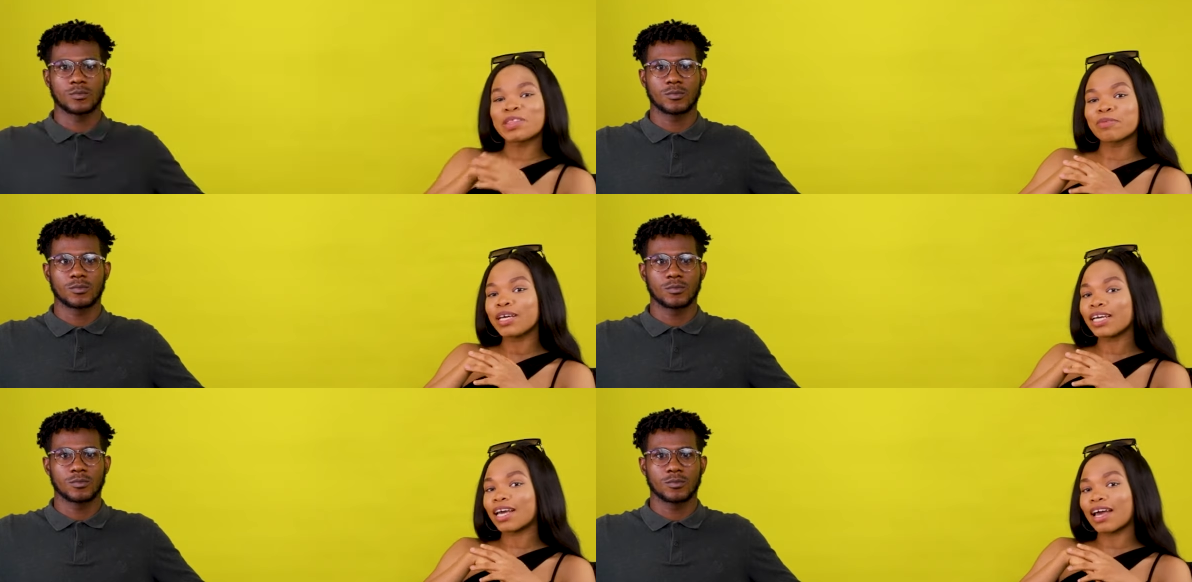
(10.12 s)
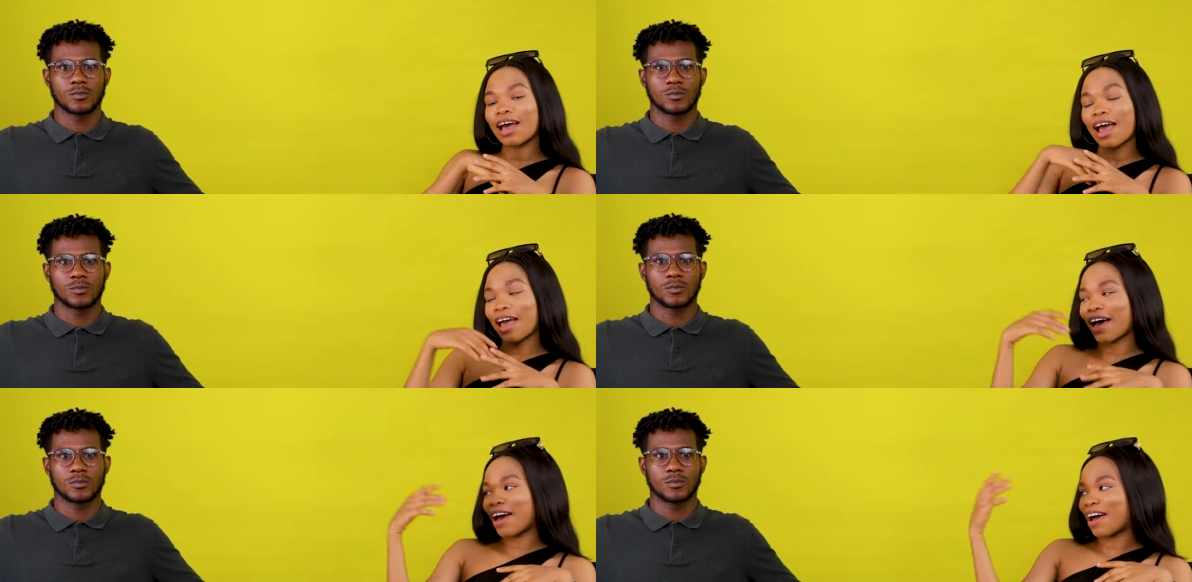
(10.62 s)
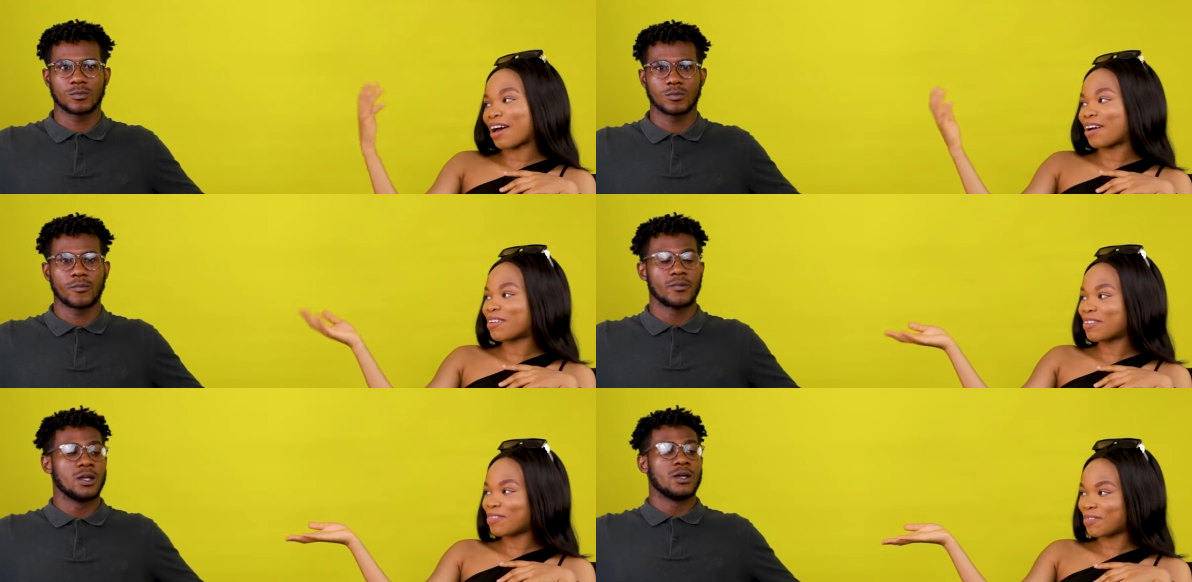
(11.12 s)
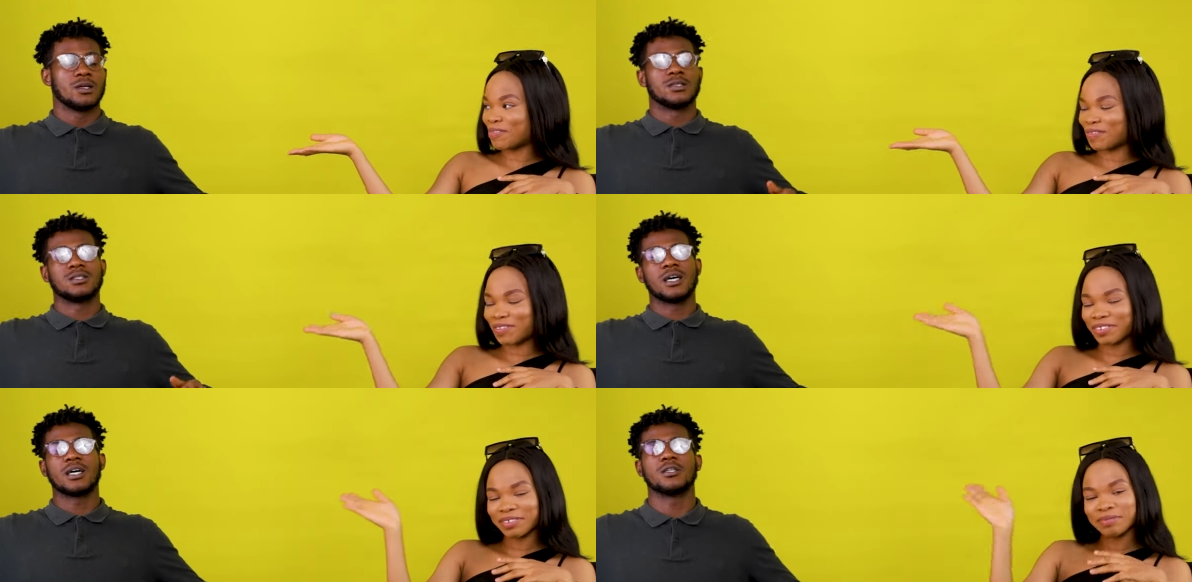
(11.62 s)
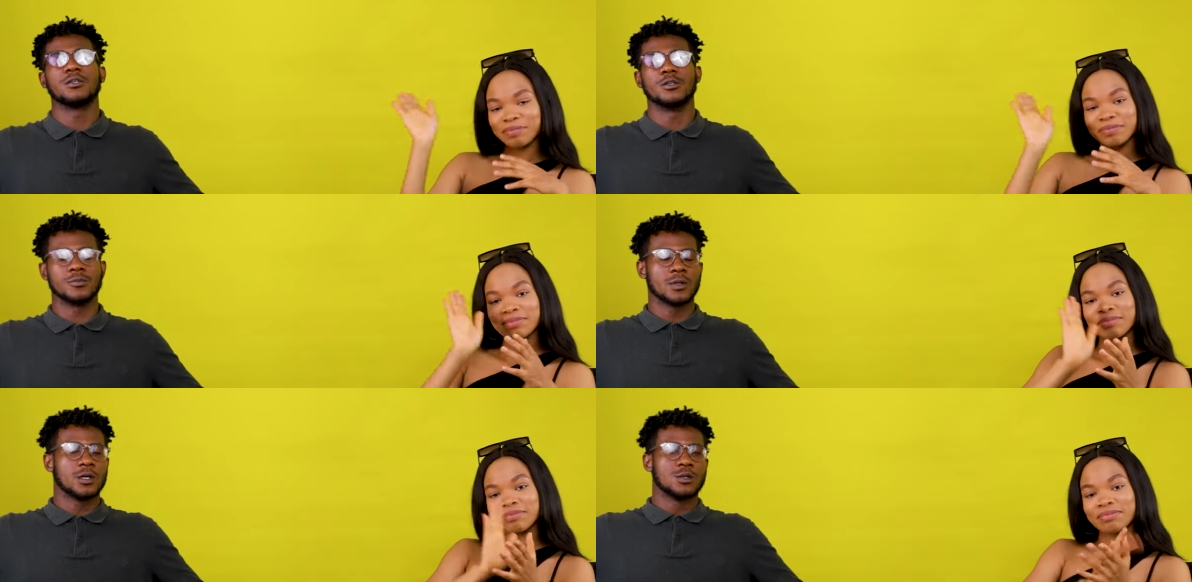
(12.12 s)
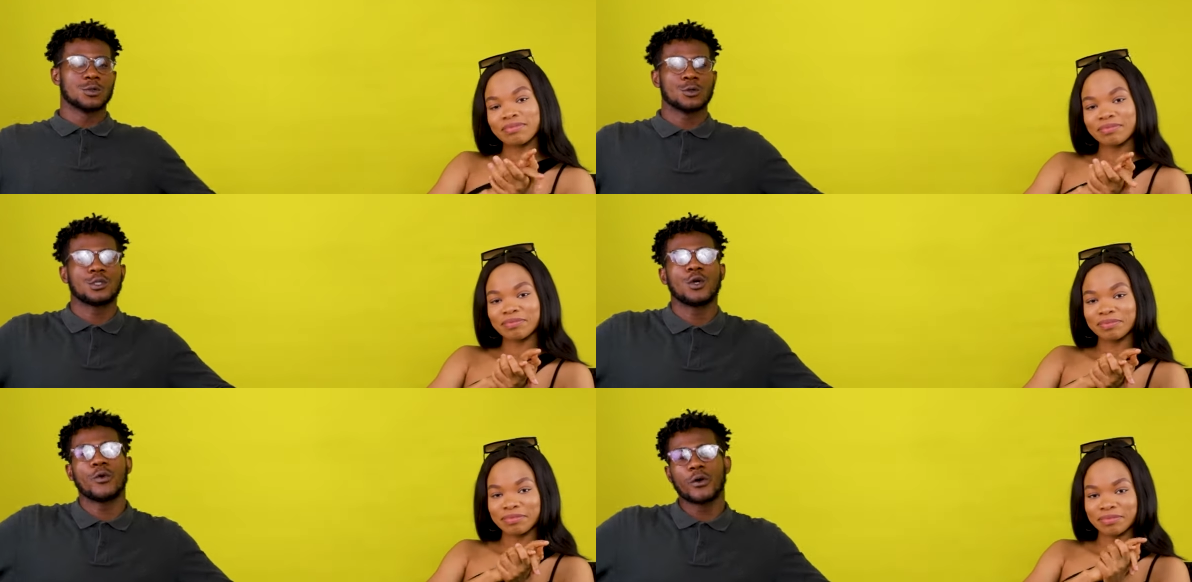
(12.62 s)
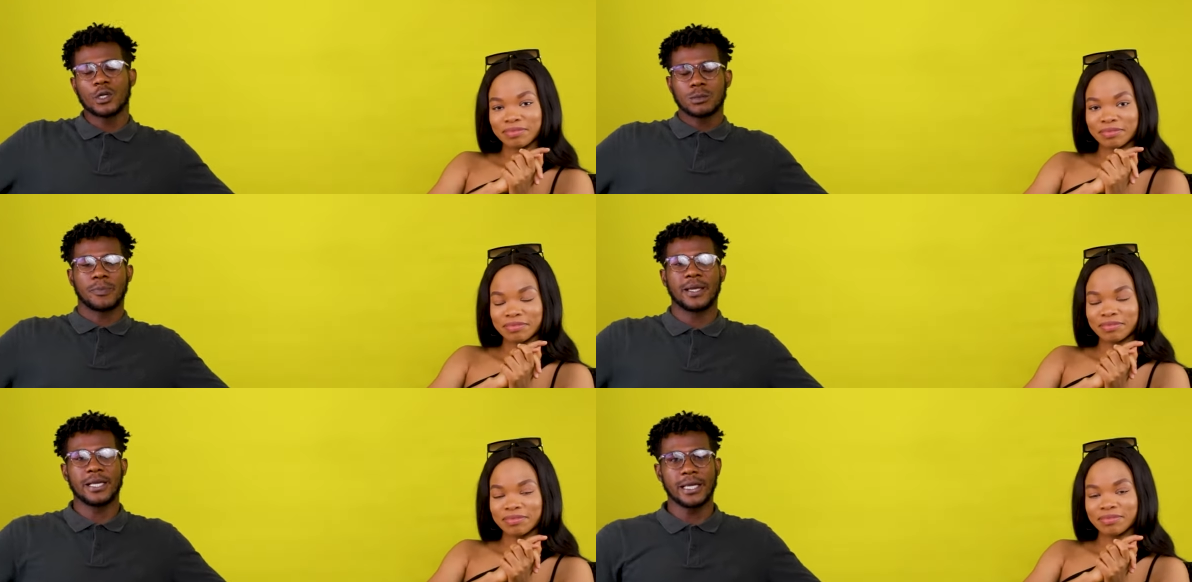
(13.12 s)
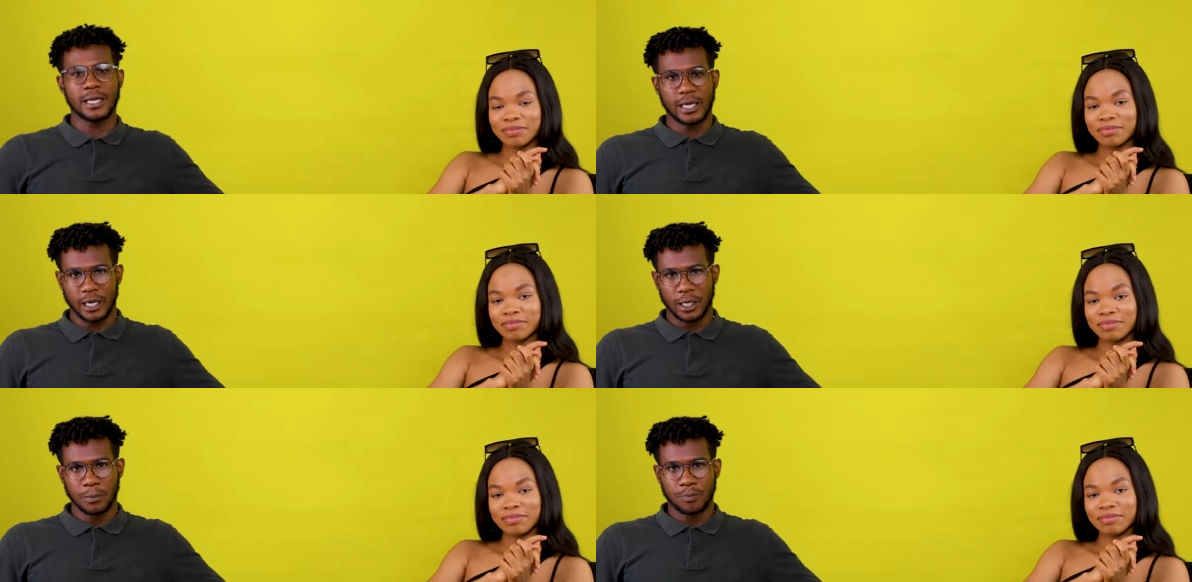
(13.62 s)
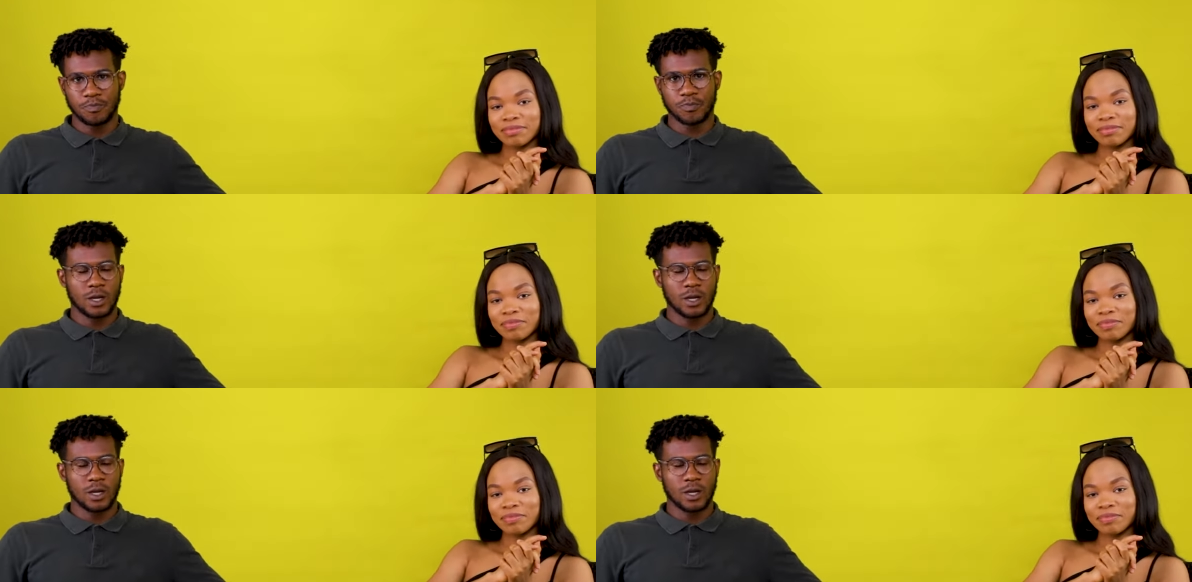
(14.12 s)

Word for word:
Speaker 1: With me here, I have
Speaker 2: Daniel. So today we're going to be playing a game.